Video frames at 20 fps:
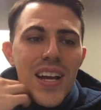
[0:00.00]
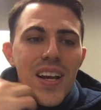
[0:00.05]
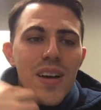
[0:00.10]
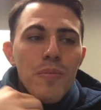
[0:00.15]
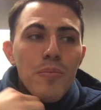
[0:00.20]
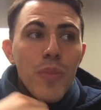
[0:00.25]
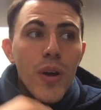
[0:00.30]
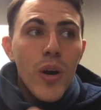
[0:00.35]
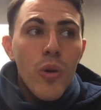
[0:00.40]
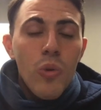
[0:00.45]

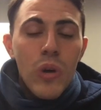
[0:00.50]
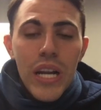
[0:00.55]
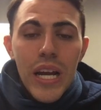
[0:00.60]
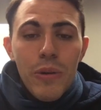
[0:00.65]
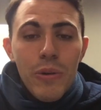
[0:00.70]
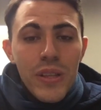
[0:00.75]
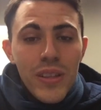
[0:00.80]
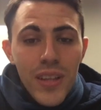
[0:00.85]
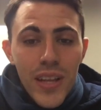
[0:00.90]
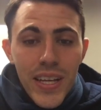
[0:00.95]
But what I
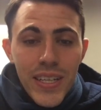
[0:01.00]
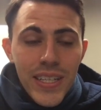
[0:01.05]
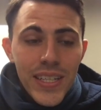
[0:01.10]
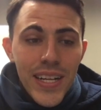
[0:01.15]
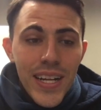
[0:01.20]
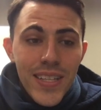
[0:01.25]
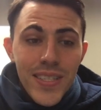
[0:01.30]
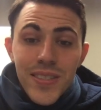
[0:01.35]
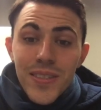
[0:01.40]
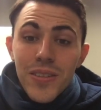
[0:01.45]
would like
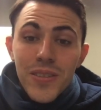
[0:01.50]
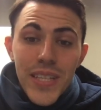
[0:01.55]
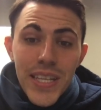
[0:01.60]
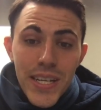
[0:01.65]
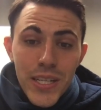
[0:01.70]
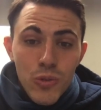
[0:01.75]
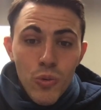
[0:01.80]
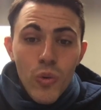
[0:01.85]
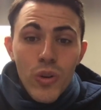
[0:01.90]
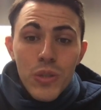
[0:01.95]
against the
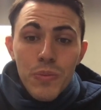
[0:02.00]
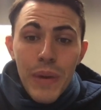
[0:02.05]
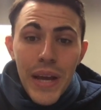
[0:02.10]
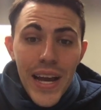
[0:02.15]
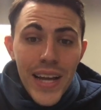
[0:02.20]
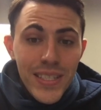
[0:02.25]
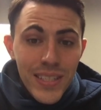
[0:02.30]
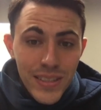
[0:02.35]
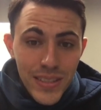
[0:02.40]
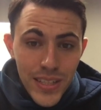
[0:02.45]
league's worst
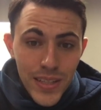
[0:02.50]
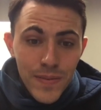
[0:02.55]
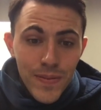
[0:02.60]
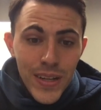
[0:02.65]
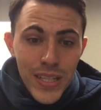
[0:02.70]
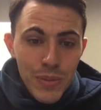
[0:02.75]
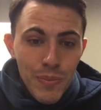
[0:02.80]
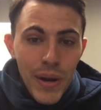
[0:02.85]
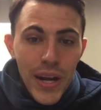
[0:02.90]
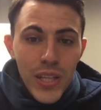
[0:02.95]
passing
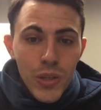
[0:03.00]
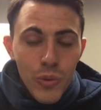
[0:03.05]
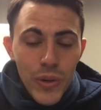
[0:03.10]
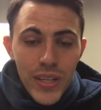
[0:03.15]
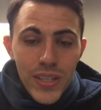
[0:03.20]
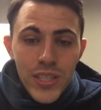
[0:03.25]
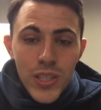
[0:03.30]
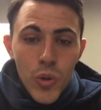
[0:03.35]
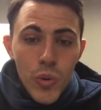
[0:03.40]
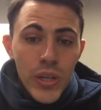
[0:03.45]
defense, by the
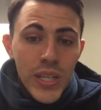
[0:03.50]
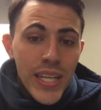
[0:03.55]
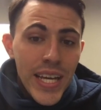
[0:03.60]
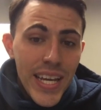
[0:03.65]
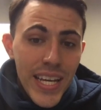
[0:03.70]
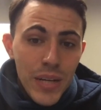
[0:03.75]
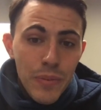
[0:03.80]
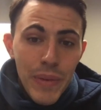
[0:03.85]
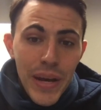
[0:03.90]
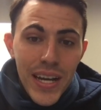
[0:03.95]
way, so a
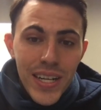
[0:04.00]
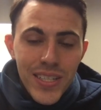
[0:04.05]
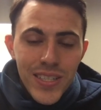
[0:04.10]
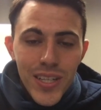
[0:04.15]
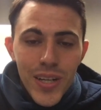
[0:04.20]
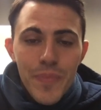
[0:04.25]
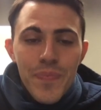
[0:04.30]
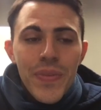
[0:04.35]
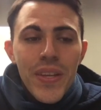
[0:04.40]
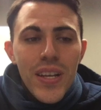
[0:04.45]
cake
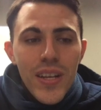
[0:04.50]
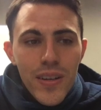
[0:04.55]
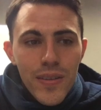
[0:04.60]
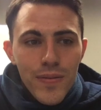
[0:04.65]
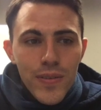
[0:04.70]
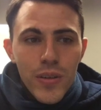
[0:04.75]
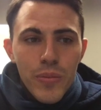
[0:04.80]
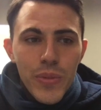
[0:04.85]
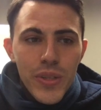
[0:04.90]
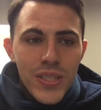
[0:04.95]
matchup
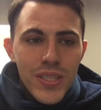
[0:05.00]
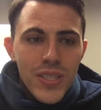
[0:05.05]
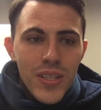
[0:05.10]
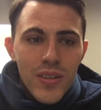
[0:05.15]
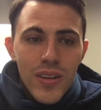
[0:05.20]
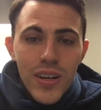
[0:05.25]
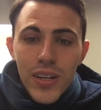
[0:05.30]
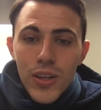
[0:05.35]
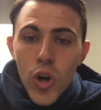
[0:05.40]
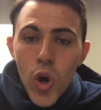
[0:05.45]
for
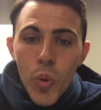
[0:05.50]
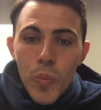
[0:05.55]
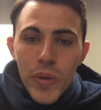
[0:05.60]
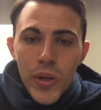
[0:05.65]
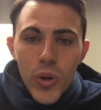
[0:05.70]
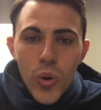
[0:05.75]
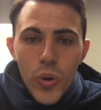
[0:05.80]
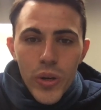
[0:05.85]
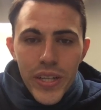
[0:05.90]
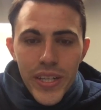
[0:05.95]
Mr. Colt
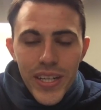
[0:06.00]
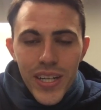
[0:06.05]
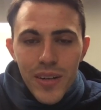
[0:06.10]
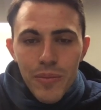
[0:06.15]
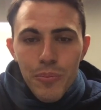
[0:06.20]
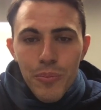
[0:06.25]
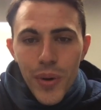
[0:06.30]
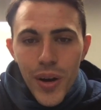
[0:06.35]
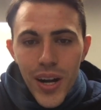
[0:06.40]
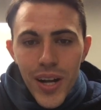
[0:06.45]
McCoy here.
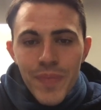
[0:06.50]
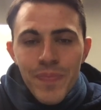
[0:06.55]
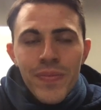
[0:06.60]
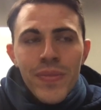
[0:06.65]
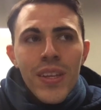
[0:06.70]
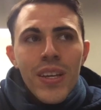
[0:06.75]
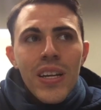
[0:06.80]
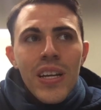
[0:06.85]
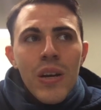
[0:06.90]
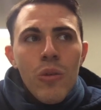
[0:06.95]
But
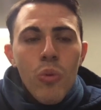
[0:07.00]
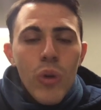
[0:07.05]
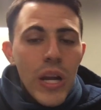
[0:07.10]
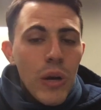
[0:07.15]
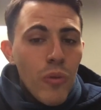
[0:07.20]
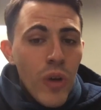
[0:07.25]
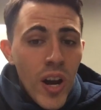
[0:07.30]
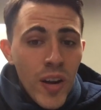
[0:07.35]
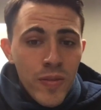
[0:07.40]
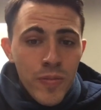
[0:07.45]
what I
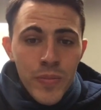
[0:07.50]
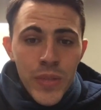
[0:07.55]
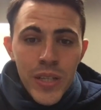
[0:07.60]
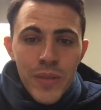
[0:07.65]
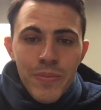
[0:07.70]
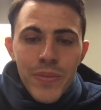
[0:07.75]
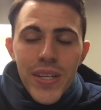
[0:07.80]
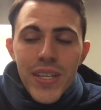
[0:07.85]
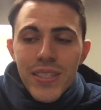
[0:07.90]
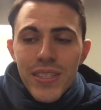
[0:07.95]
want from
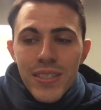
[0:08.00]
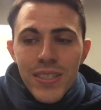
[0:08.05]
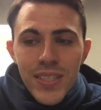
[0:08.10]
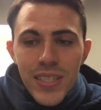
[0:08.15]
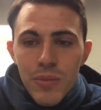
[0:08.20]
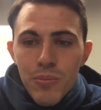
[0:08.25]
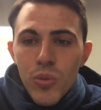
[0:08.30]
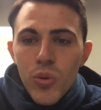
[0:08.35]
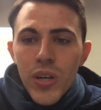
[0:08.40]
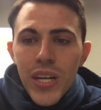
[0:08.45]
him is a
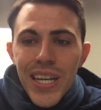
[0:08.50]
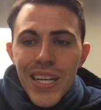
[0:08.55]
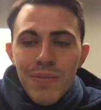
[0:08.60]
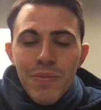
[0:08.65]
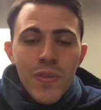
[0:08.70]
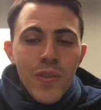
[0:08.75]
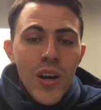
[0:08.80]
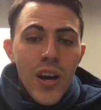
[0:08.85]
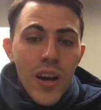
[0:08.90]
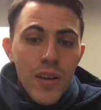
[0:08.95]
simple
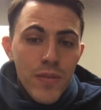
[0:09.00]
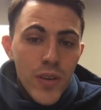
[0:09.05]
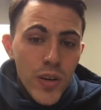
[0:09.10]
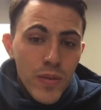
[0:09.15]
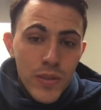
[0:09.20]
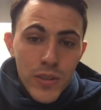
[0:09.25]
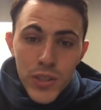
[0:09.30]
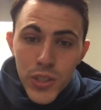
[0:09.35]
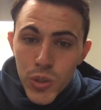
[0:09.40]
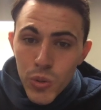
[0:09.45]
game of
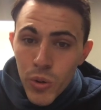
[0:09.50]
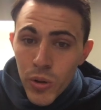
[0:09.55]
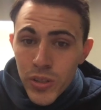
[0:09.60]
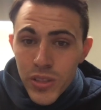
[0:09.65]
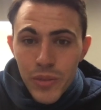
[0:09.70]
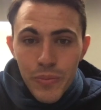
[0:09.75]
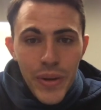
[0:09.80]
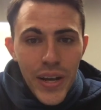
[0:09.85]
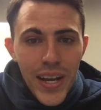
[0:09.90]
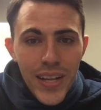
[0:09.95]
over
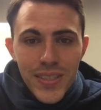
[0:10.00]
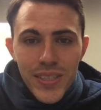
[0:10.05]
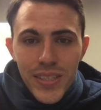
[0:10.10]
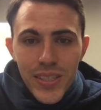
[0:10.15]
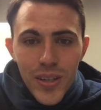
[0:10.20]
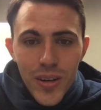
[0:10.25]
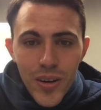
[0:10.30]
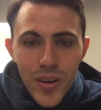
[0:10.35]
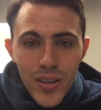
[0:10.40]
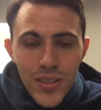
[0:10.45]
200 passing
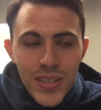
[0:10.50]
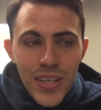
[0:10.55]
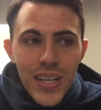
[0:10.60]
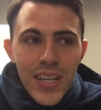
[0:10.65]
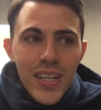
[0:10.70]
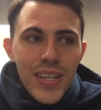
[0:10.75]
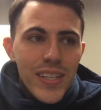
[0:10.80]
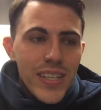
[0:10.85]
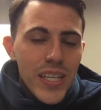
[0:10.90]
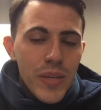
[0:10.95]
yards.
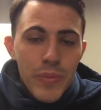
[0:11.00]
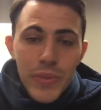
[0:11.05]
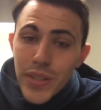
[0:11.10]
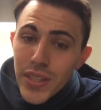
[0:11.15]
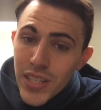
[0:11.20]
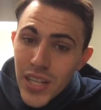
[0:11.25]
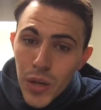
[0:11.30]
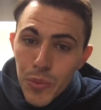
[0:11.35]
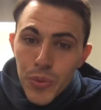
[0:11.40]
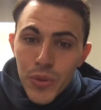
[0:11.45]
Give me a
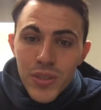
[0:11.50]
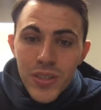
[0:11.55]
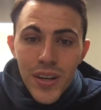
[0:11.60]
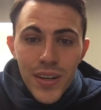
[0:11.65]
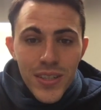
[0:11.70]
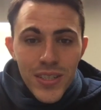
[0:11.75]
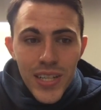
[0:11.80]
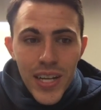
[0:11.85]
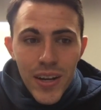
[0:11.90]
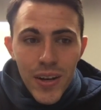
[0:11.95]
couple
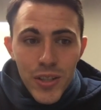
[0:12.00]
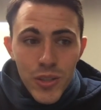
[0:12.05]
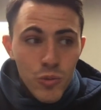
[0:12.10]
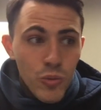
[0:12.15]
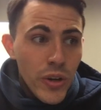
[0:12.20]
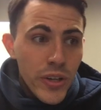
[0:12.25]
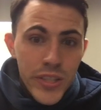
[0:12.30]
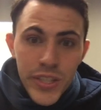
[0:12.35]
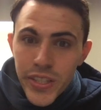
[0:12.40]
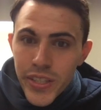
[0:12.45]
touchdowns,
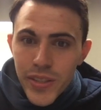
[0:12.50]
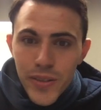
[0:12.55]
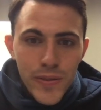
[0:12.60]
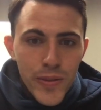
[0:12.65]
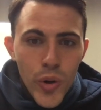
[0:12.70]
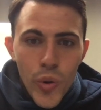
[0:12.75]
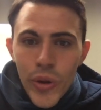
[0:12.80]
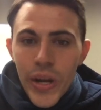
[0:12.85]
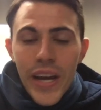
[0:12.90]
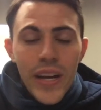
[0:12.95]
rushing or
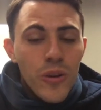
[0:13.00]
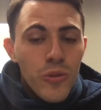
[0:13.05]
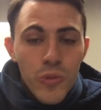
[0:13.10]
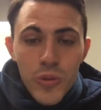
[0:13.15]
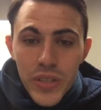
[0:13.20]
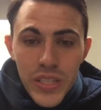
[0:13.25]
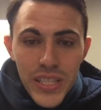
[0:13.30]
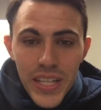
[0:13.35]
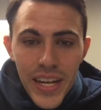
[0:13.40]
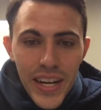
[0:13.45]
throwing. I don't
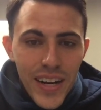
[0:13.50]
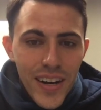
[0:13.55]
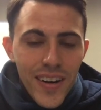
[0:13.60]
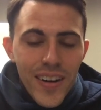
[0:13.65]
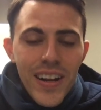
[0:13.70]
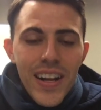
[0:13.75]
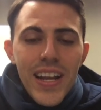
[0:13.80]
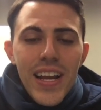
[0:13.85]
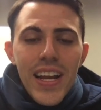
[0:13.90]
really care.